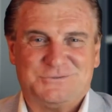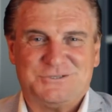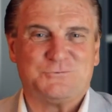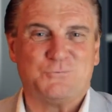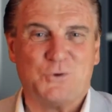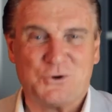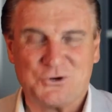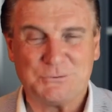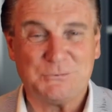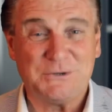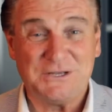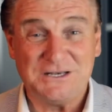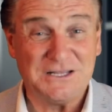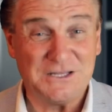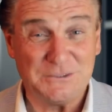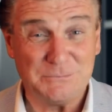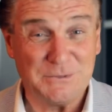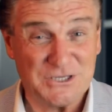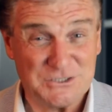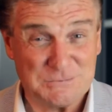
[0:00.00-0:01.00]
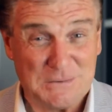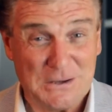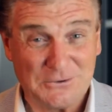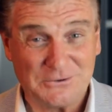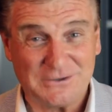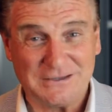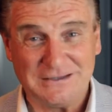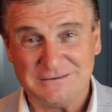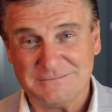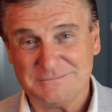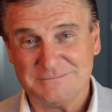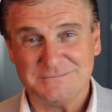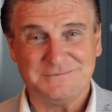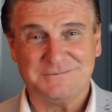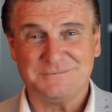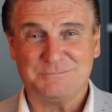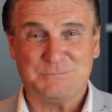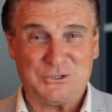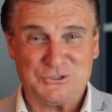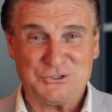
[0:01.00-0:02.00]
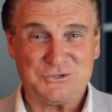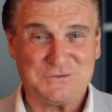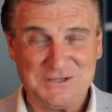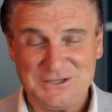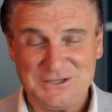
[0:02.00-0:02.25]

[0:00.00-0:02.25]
just wanted to be near the big smoke and picture